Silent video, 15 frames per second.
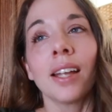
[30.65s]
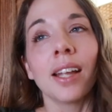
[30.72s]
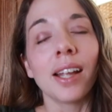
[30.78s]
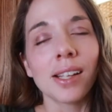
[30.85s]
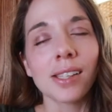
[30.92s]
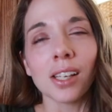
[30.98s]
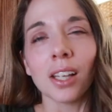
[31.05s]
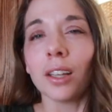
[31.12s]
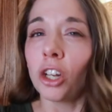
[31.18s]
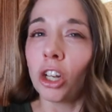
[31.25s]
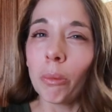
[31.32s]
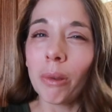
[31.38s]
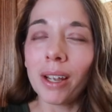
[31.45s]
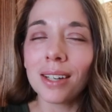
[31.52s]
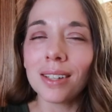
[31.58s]
It's a little
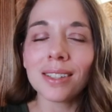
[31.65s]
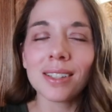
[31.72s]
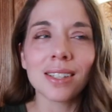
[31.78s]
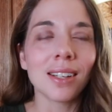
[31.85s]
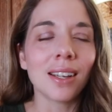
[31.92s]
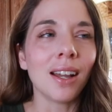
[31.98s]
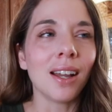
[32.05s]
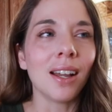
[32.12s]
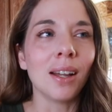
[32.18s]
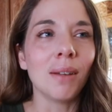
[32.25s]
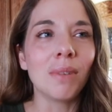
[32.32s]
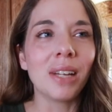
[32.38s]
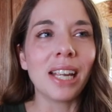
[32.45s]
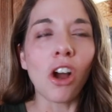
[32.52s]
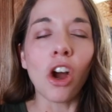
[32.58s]
bit
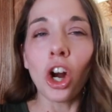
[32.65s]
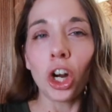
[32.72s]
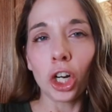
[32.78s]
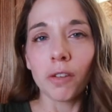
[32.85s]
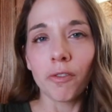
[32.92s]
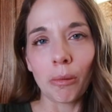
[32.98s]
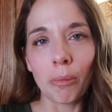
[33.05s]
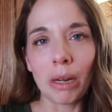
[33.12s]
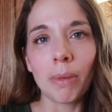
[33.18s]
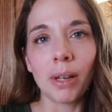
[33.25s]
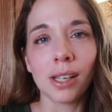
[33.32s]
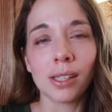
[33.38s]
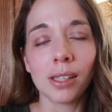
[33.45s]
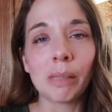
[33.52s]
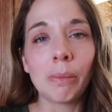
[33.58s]
um, harder for me
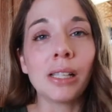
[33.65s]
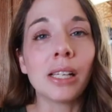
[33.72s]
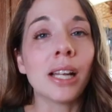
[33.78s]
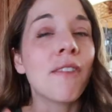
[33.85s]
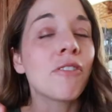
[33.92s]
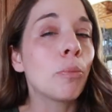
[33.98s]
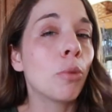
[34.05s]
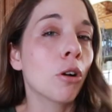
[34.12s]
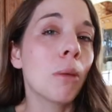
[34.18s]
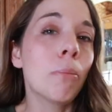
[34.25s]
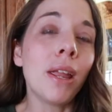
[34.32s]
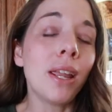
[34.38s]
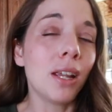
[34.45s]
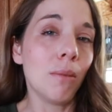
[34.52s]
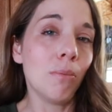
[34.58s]
because this means I'd have to put on
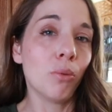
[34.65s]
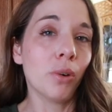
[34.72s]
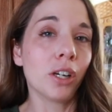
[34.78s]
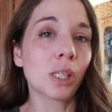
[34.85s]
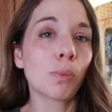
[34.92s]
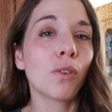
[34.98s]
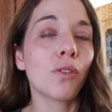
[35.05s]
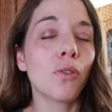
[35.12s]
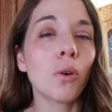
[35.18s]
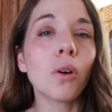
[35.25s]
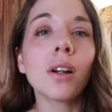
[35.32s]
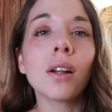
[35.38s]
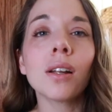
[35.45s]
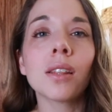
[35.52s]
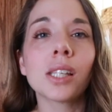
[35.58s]
makeup, whereas
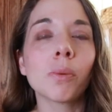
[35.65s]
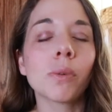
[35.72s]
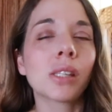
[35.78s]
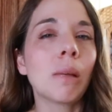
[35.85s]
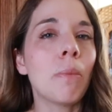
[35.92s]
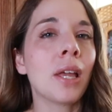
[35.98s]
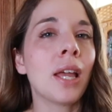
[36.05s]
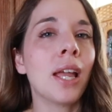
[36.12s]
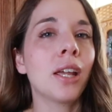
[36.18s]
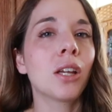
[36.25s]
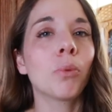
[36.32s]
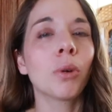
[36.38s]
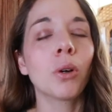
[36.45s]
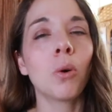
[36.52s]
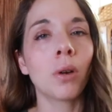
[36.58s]
before this was something I
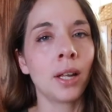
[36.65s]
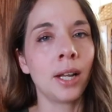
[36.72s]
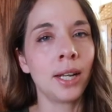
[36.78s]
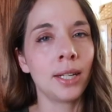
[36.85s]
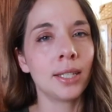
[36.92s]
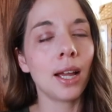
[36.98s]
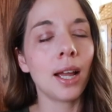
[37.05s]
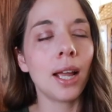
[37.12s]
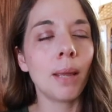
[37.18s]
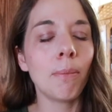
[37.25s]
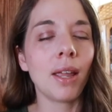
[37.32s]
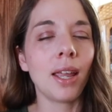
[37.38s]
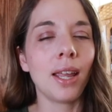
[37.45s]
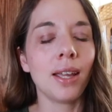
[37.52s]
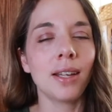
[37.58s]
could record at any time
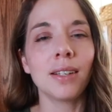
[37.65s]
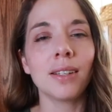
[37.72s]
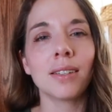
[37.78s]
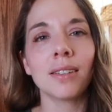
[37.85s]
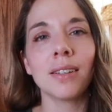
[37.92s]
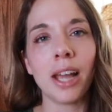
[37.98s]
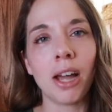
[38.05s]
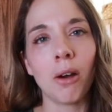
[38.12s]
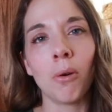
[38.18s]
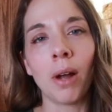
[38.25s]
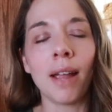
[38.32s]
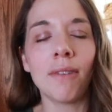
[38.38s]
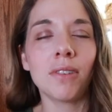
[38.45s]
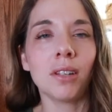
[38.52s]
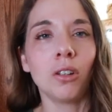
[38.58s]
and now I
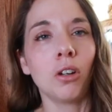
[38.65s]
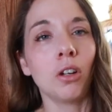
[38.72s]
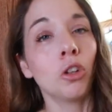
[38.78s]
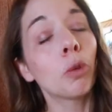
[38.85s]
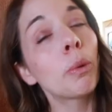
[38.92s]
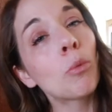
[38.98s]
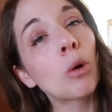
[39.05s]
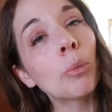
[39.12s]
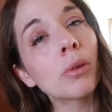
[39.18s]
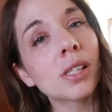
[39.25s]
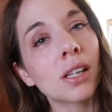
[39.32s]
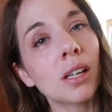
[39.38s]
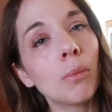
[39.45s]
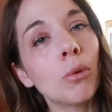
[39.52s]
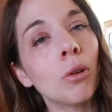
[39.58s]
have to look a little bit more
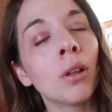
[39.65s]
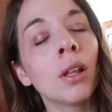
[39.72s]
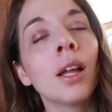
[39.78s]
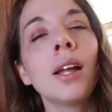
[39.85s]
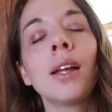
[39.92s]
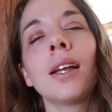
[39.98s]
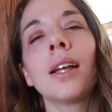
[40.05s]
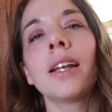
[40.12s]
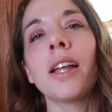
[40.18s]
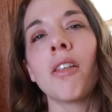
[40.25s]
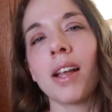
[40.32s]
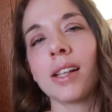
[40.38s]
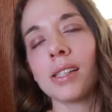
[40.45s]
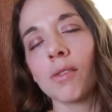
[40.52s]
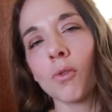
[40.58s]
presentable. Now
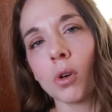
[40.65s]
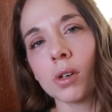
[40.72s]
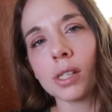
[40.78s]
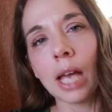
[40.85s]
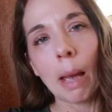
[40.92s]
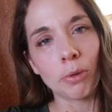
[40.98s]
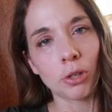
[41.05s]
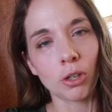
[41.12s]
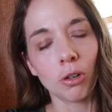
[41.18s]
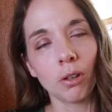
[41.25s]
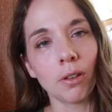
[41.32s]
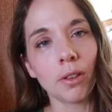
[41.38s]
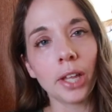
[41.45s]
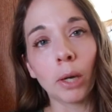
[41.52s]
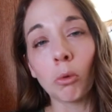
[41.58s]
that's of course
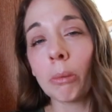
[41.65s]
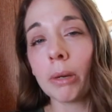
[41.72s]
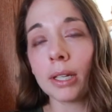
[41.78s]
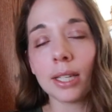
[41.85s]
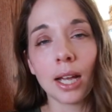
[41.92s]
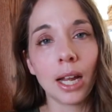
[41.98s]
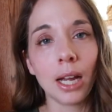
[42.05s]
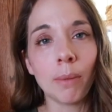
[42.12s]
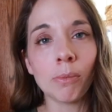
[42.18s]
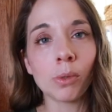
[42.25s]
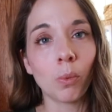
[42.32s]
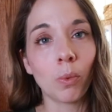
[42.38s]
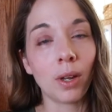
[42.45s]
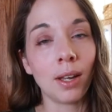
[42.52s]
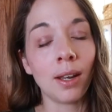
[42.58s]
optional. There will be times
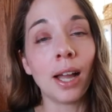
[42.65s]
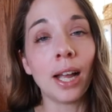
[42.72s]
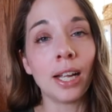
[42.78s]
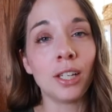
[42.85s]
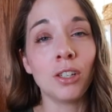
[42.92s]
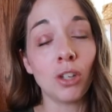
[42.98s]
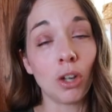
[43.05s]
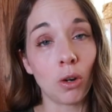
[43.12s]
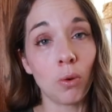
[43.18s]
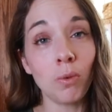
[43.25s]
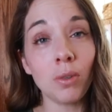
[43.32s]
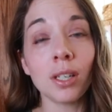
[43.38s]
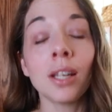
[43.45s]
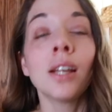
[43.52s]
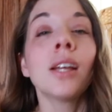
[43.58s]
when I
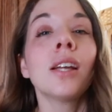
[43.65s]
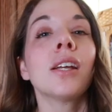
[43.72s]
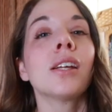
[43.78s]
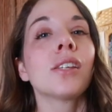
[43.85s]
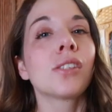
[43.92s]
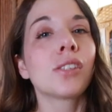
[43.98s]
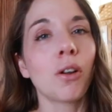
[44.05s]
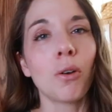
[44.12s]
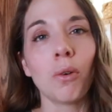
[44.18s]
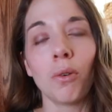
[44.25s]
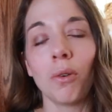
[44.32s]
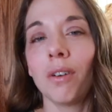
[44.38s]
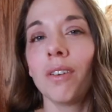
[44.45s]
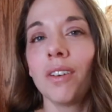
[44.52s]
don't. So